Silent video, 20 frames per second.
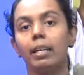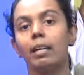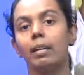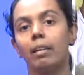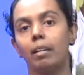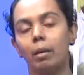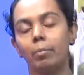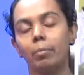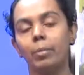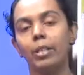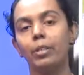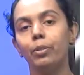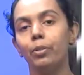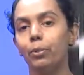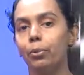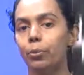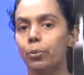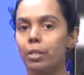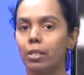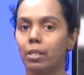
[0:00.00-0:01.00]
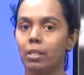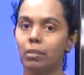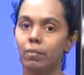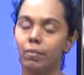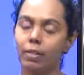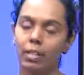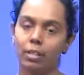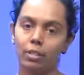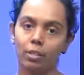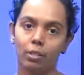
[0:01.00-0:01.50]
rubbing two
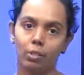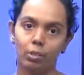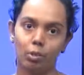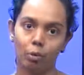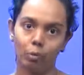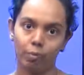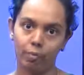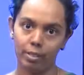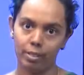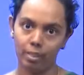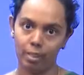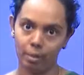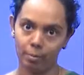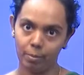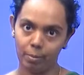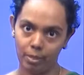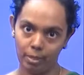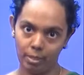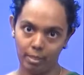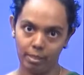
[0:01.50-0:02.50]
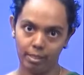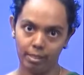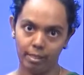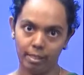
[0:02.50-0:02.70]
surfaces of a substance,